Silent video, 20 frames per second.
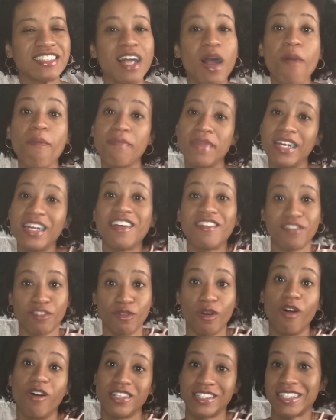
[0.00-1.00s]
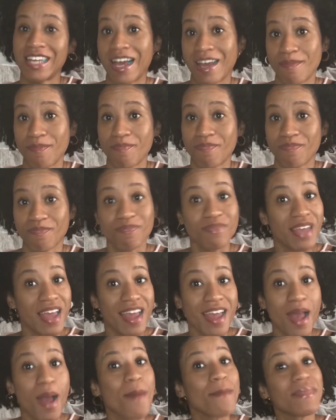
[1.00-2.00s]
me love you long time okay
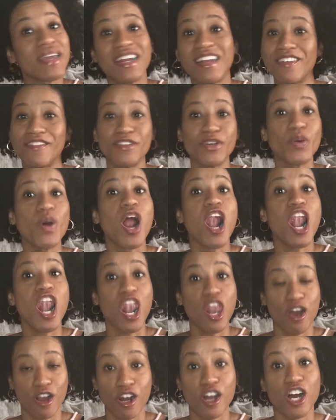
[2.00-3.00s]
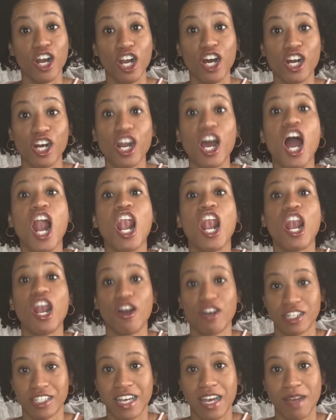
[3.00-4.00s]
me love you long long long long time